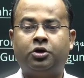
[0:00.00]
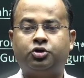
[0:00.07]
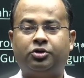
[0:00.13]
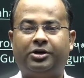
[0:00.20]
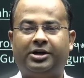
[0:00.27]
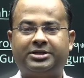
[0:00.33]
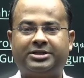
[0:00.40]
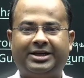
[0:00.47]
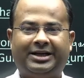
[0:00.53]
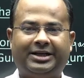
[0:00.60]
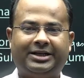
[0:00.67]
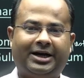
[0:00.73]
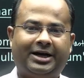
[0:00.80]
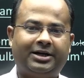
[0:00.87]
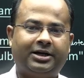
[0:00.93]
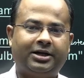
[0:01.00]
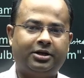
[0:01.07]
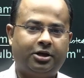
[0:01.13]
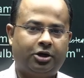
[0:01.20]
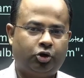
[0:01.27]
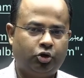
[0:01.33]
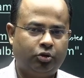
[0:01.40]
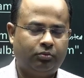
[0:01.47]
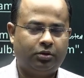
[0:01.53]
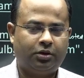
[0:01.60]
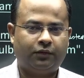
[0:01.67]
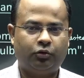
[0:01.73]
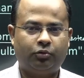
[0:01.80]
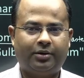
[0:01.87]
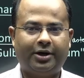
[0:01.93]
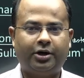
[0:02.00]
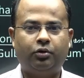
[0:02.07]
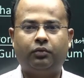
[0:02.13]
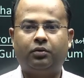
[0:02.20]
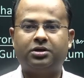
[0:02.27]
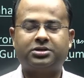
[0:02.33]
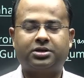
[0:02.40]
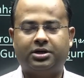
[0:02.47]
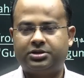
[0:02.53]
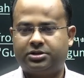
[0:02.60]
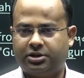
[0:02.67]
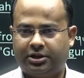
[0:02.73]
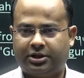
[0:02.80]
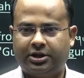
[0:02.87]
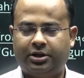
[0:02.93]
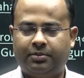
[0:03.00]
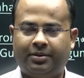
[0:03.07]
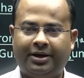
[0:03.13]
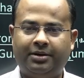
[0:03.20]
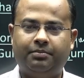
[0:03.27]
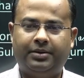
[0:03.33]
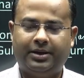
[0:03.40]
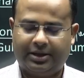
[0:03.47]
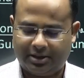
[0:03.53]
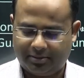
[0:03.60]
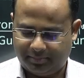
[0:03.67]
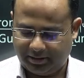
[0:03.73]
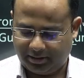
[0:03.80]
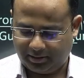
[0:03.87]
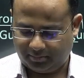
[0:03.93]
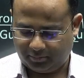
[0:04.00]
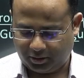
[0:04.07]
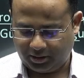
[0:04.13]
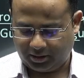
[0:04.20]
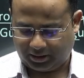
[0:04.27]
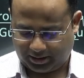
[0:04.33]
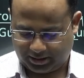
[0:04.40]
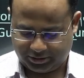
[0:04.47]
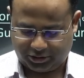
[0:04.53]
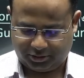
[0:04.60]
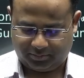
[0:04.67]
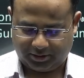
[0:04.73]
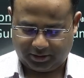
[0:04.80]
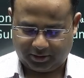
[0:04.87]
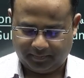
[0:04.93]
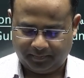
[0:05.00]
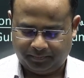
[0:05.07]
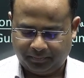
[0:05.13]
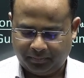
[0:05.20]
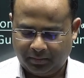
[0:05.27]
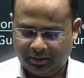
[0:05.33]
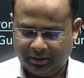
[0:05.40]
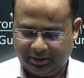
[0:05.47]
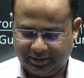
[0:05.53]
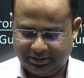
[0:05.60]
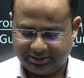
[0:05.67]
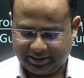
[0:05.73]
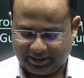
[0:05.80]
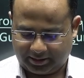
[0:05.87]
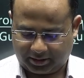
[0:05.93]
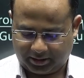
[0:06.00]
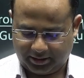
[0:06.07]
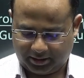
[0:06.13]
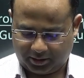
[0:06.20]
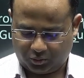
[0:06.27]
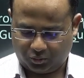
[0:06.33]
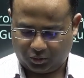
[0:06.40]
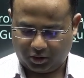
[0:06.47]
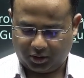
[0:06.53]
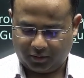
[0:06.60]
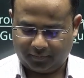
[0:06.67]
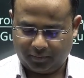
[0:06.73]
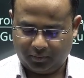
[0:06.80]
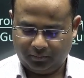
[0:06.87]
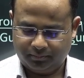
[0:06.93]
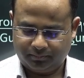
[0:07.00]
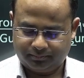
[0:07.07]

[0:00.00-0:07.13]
So it is said that the tomb of Humayun was constructed by Bega Begum or Haji Begum. Is that clear to all of you?